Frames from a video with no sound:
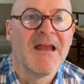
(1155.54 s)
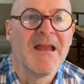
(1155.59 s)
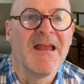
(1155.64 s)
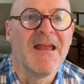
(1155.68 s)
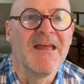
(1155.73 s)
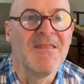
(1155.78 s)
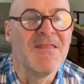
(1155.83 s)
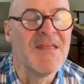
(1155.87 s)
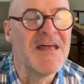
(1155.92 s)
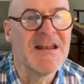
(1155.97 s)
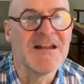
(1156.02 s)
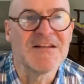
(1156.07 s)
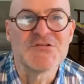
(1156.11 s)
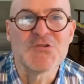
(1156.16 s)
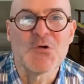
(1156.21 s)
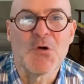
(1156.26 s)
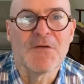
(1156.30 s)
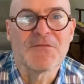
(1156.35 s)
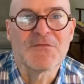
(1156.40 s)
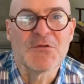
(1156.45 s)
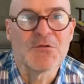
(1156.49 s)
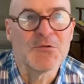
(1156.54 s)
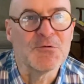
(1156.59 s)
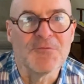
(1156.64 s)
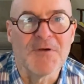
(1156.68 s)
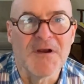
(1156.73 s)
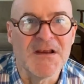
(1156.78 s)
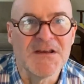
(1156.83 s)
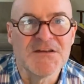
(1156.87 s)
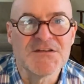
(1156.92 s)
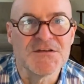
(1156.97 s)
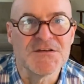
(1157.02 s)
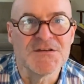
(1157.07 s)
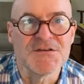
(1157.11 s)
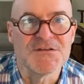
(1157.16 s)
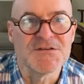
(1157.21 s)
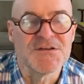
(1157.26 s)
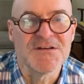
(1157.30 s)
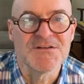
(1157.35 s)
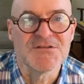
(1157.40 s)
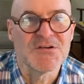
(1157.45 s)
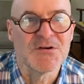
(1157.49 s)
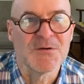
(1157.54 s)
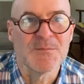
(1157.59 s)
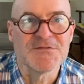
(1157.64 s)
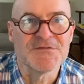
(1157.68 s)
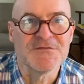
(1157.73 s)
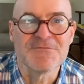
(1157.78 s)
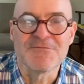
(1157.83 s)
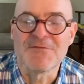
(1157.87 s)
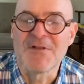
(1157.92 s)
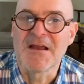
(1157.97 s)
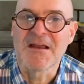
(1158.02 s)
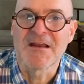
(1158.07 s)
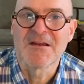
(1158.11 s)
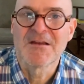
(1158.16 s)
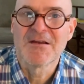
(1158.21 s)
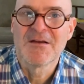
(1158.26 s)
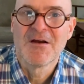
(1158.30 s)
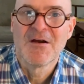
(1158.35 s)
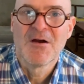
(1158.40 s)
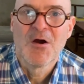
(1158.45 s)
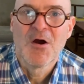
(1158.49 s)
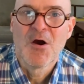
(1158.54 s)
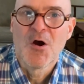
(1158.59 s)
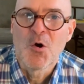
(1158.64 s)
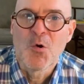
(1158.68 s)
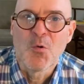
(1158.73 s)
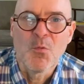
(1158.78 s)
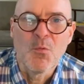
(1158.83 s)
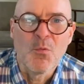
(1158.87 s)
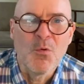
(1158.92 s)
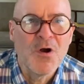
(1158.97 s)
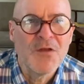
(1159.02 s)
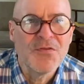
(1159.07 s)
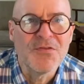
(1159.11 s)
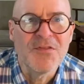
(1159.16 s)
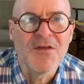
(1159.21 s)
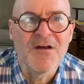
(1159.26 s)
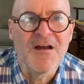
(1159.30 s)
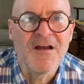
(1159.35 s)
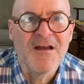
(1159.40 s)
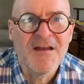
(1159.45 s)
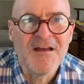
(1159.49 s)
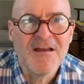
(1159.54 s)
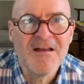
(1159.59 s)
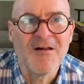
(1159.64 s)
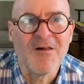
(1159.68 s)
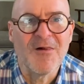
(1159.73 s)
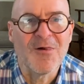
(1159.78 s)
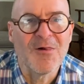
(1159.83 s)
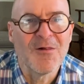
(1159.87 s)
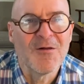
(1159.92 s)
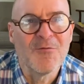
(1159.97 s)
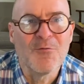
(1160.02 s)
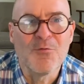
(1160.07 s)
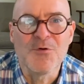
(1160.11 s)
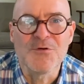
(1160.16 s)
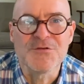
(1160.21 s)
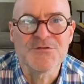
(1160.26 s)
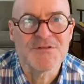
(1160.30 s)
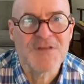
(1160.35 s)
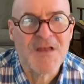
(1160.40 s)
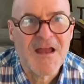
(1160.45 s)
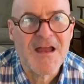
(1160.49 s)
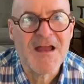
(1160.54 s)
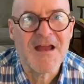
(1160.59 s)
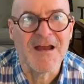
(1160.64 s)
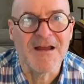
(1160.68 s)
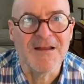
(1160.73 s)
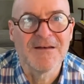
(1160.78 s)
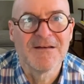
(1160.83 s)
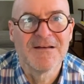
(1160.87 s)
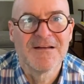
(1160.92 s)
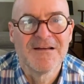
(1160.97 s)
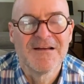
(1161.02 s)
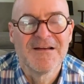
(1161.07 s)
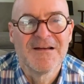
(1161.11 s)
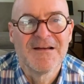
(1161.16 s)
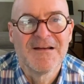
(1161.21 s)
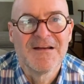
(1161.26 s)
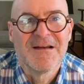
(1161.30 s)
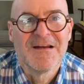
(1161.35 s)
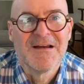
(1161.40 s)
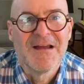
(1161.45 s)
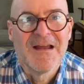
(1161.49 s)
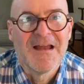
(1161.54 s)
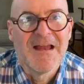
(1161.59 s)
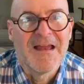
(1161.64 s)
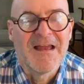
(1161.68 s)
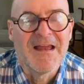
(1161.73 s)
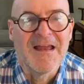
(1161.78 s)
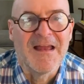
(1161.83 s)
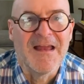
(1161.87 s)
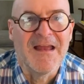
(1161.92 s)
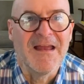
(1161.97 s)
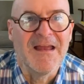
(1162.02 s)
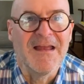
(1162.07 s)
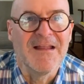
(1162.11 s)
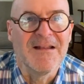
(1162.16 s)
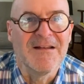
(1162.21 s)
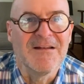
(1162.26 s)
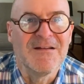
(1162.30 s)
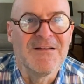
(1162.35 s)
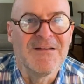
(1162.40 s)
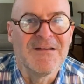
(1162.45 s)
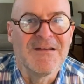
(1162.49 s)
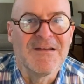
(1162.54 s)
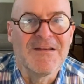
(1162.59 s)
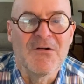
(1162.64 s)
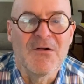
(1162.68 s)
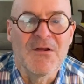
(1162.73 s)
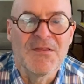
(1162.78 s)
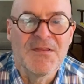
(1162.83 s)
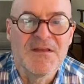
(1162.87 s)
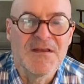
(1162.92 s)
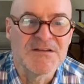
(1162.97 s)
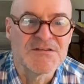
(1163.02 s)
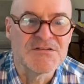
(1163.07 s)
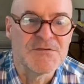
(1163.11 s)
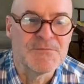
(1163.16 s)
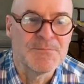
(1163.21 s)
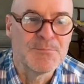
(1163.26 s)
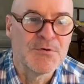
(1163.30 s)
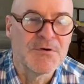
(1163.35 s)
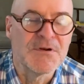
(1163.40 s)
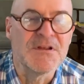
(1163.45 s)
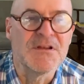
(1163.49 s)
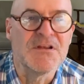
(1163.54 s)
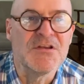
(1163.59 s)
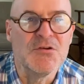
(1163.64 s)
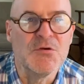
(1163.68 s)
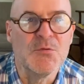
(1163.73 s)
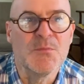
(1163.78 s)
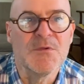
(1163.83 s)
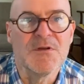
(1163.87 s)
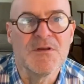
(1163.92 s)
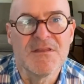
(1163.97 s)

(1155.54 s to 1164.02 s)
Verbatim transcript: And then it's off to the races in terms of like, what the hell was that? And, I think it's a pretty human